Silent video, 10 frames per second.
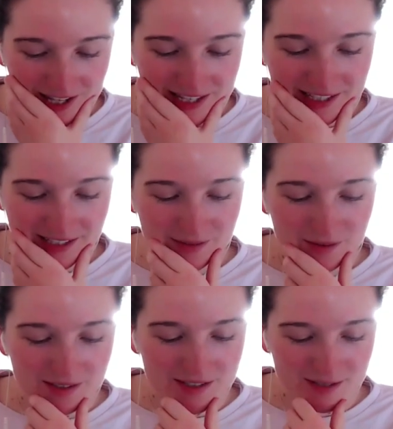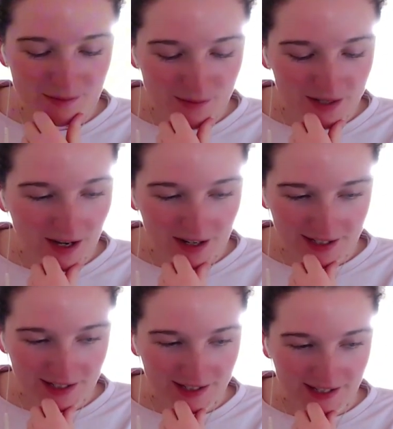I think some of my
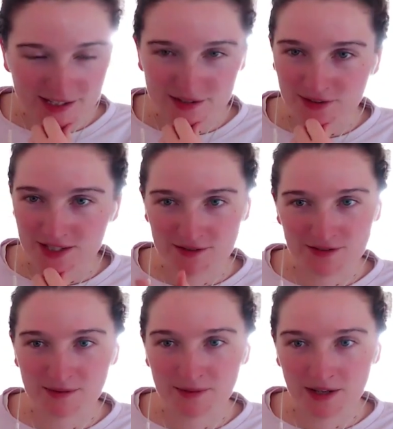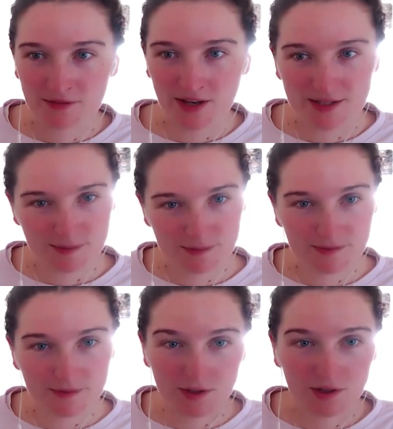early interviews, obviously when I first,
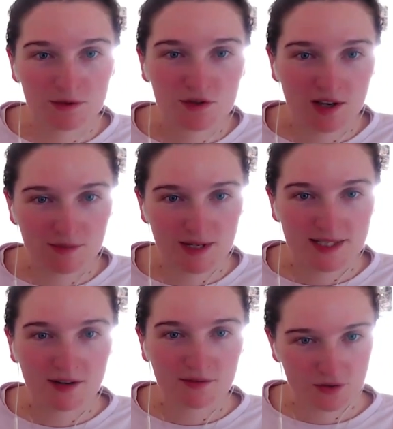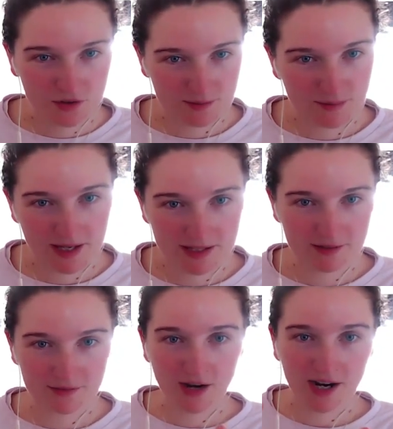was showing myself, not just my
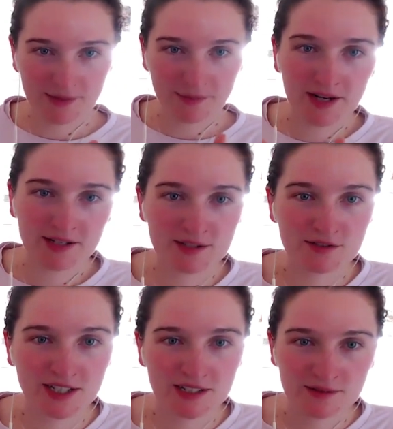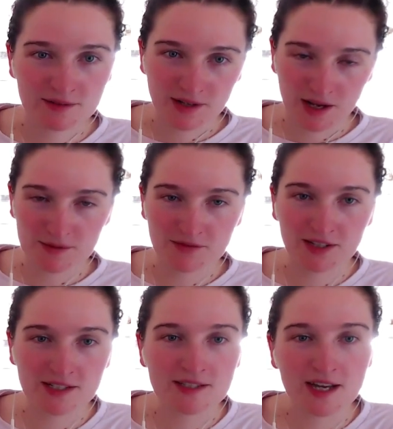sort of hiding behind a screen, I was
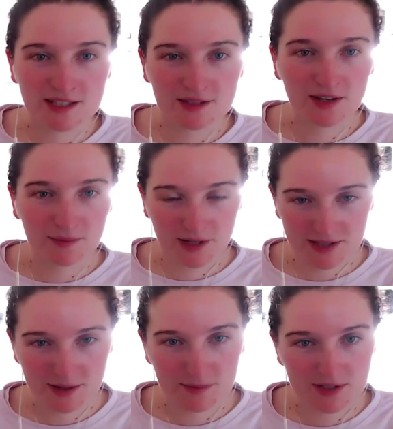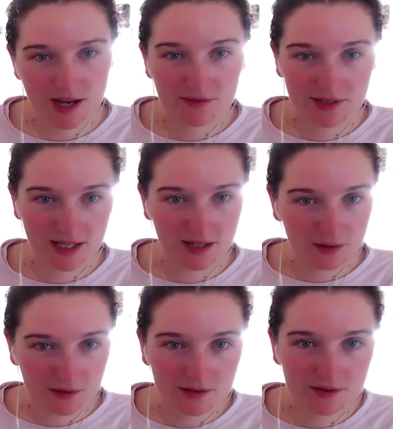very satisfied when I was able to have these like
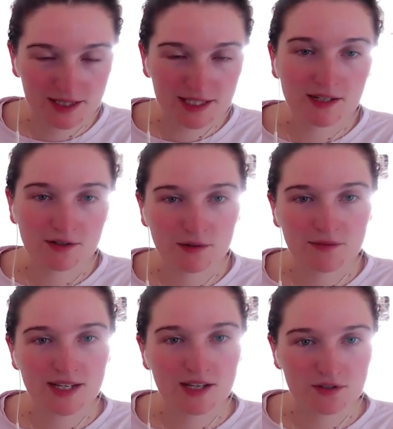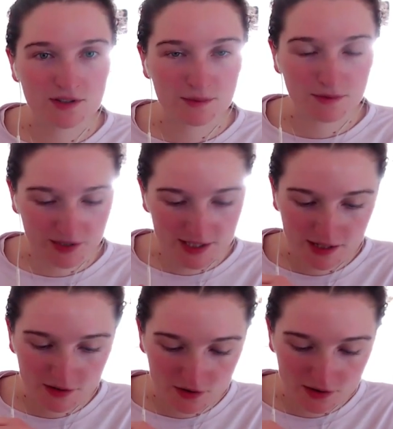long, detailed conversations with
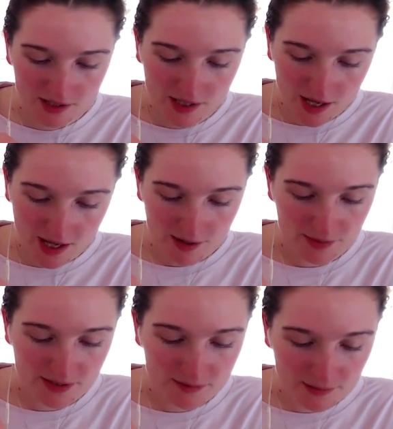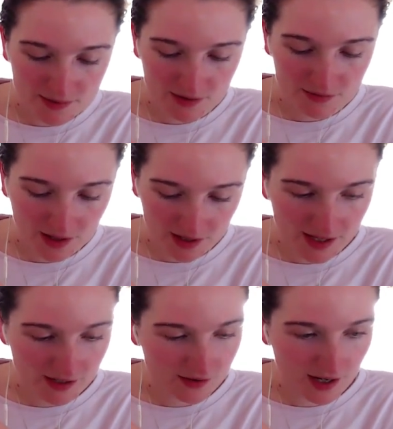researchers. But sometimes I
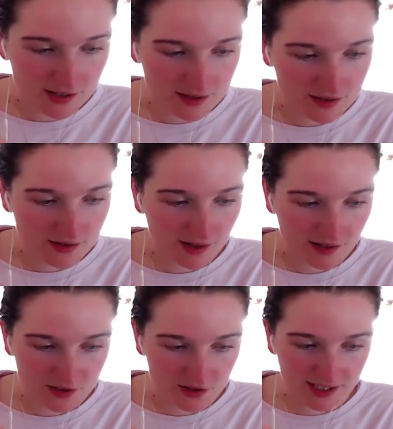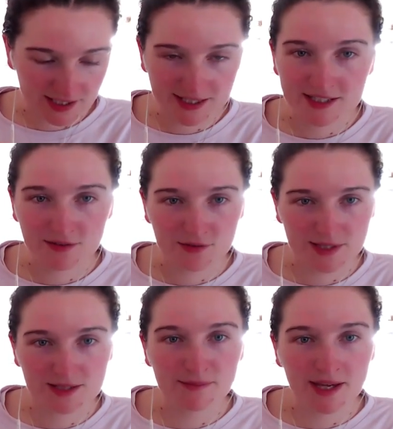think that they're actually easier for
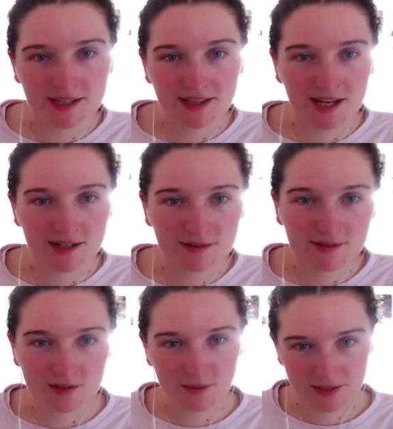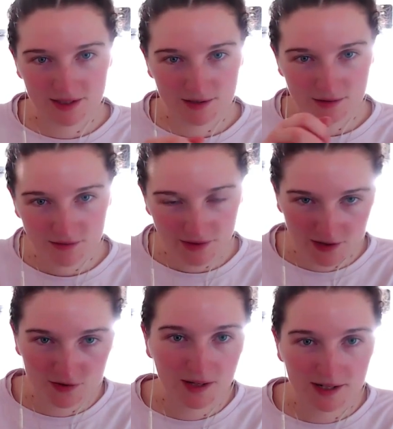me to make than doing the sort of
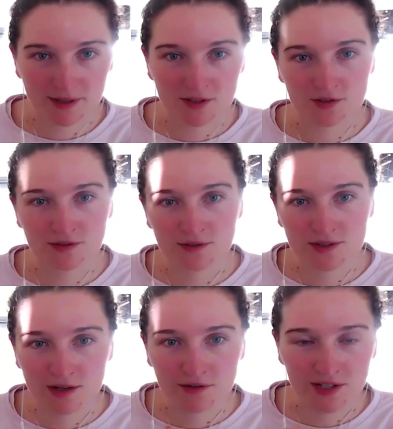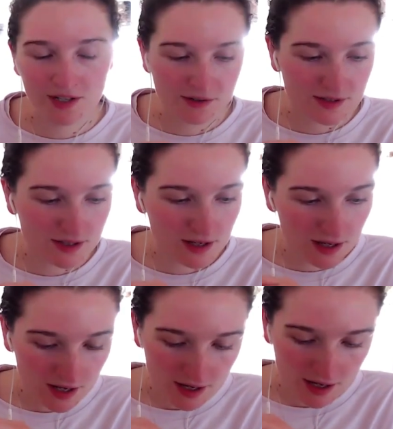actual animation style videos.
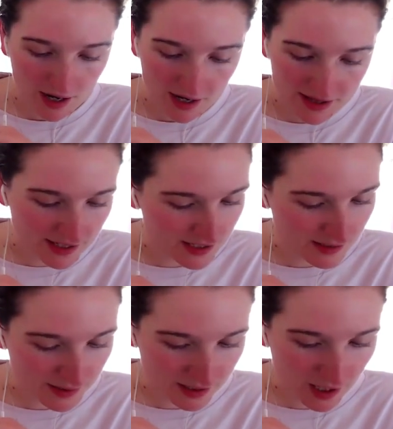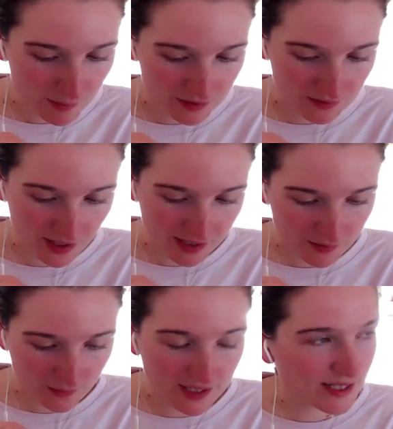I think there's been a couple of
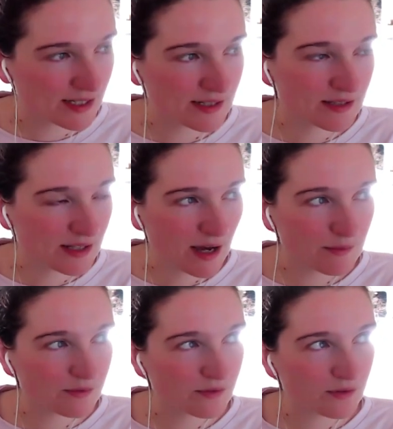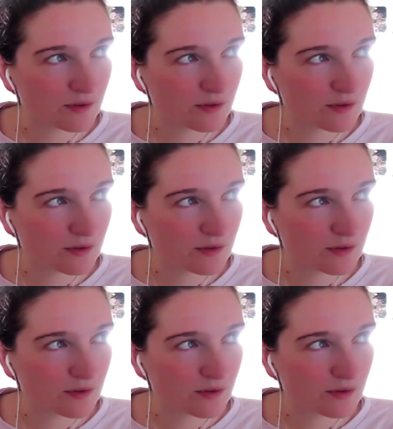like quite in-depth,